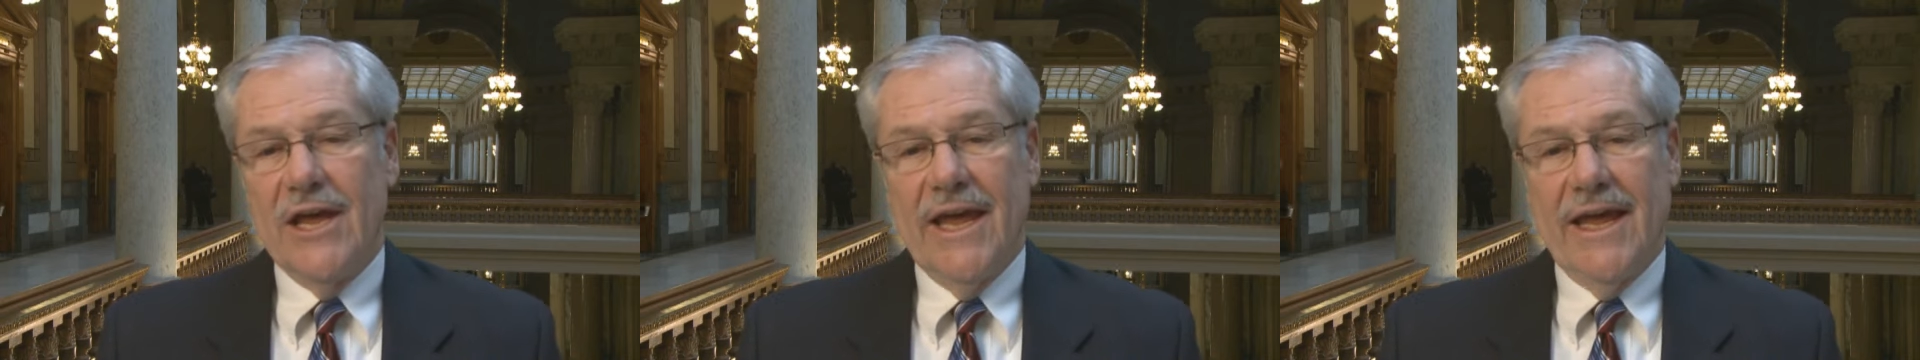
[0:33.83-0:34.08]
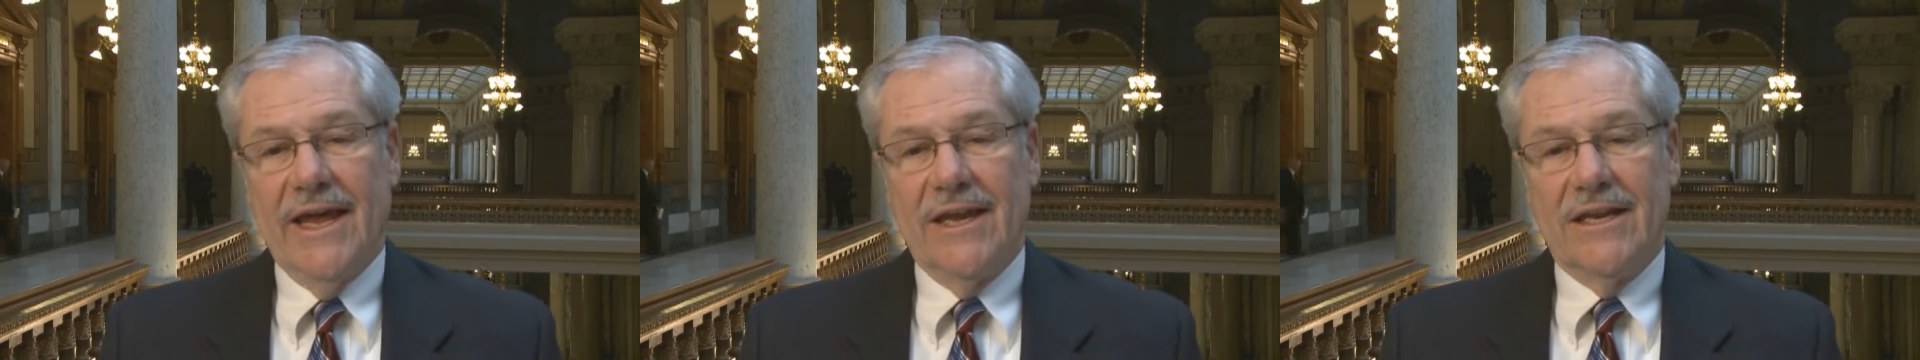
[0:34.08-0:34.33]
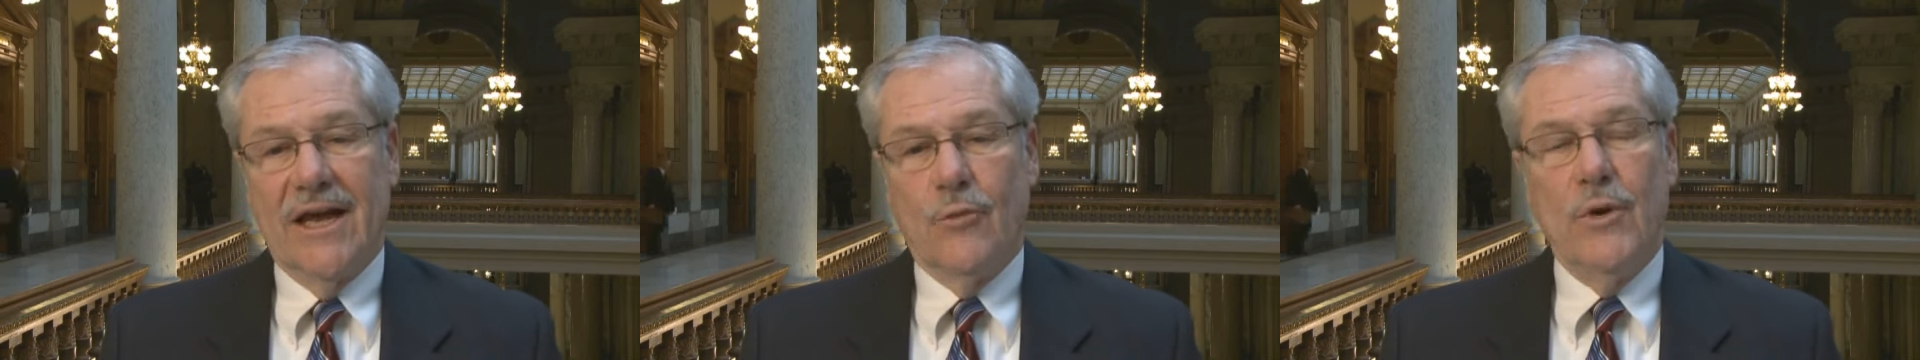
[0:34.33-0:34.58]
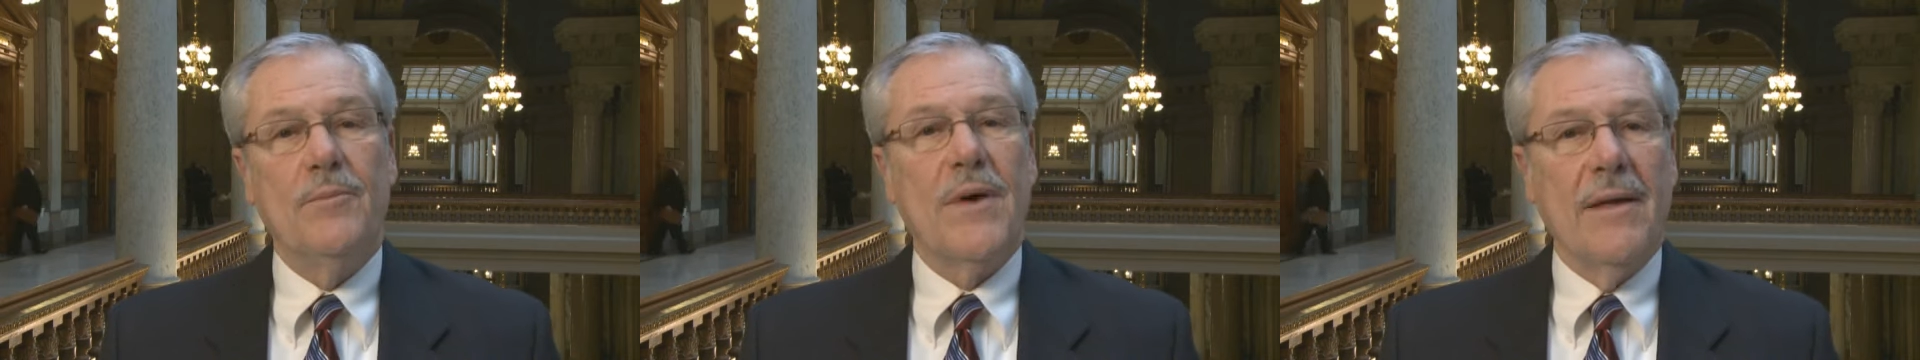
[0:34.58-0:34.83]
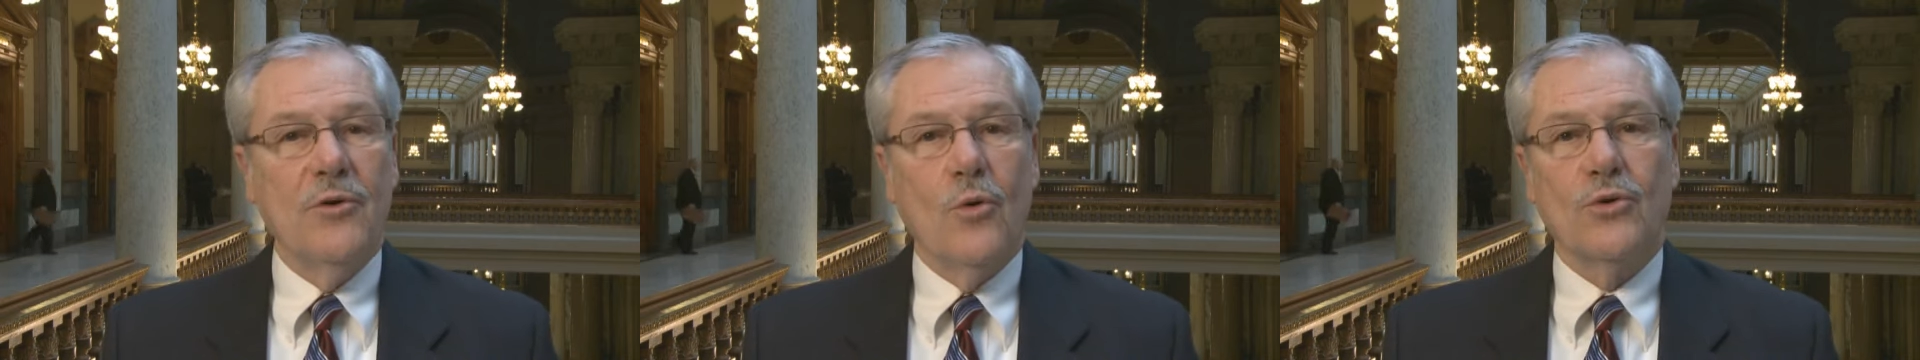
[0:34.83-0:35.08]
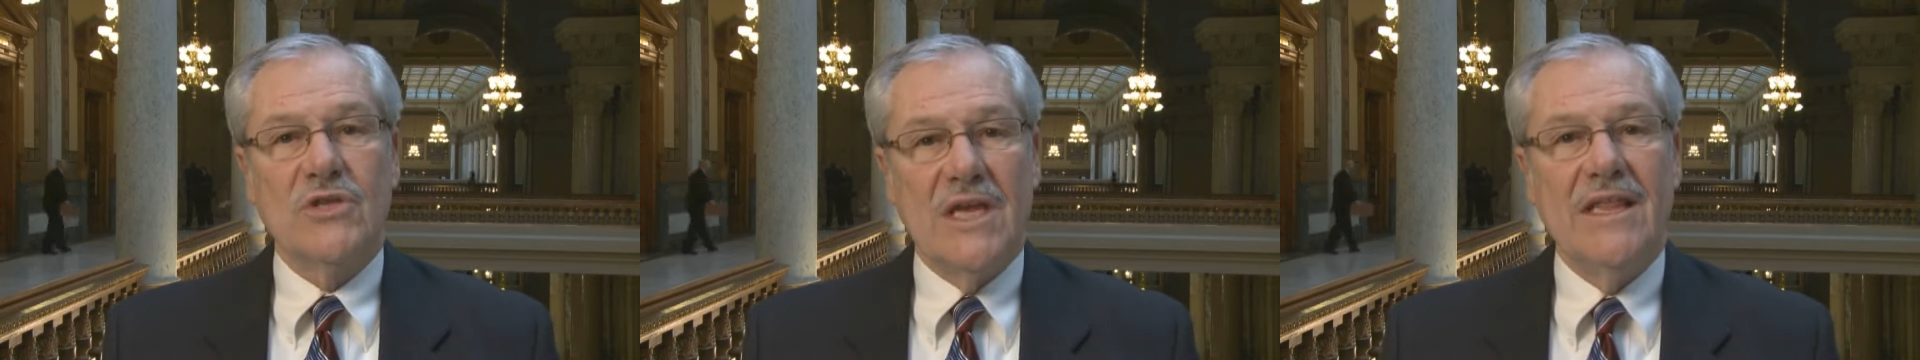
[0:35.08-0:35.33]
and we probably
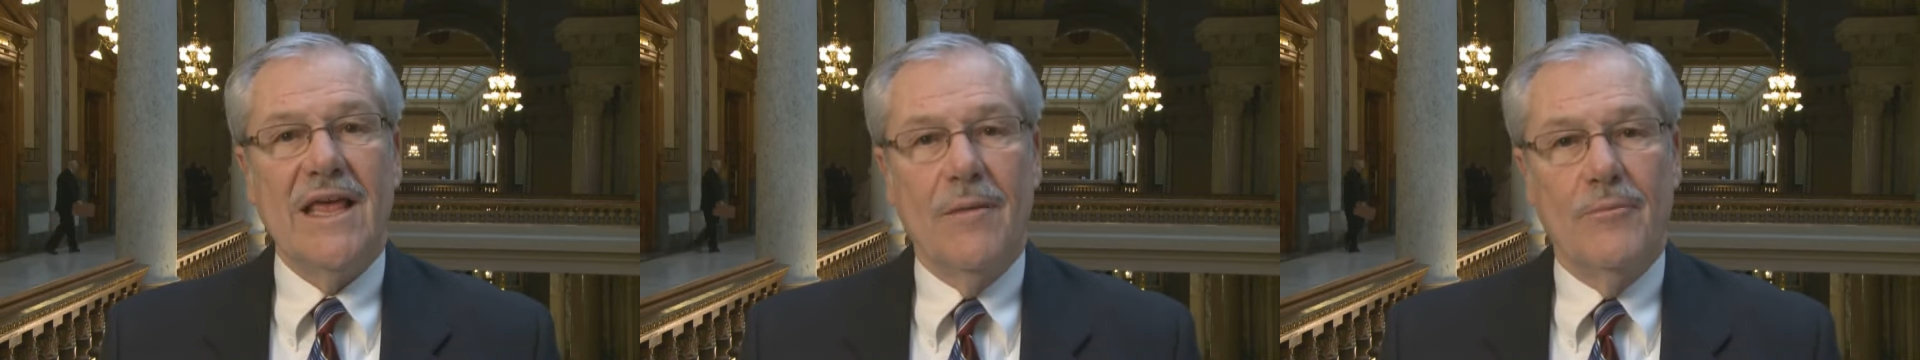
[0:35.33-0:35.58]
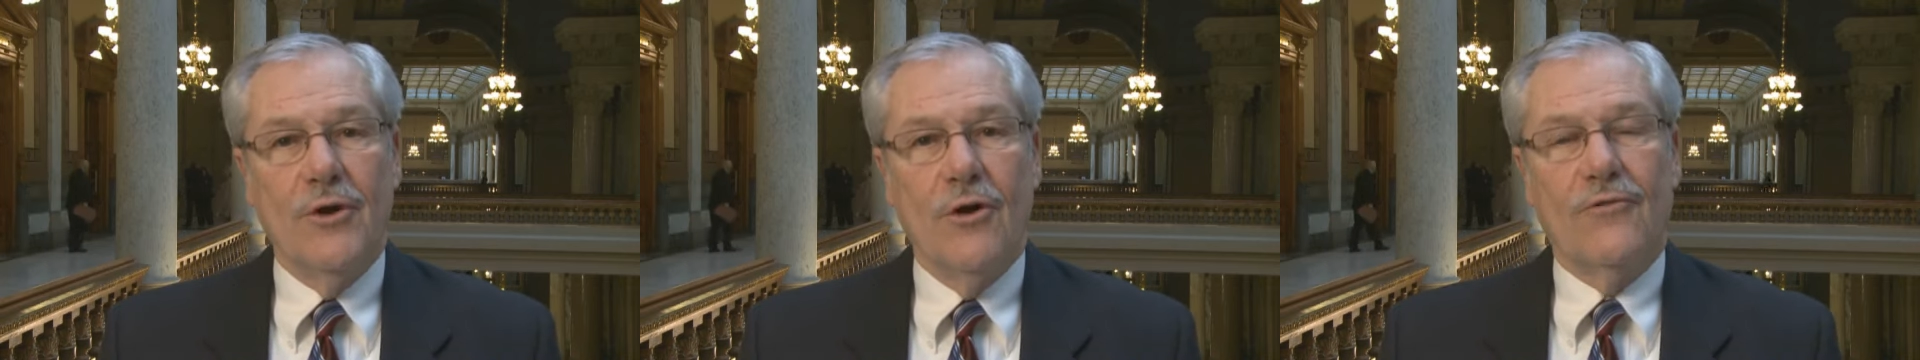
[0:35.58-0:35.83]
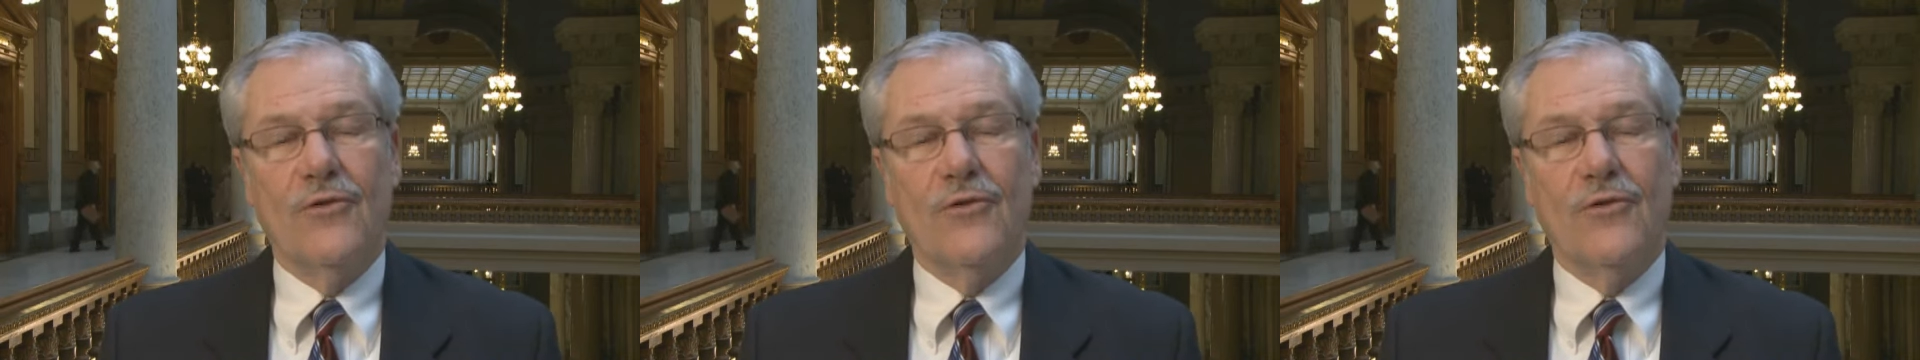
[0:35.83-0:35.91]
won't see that bill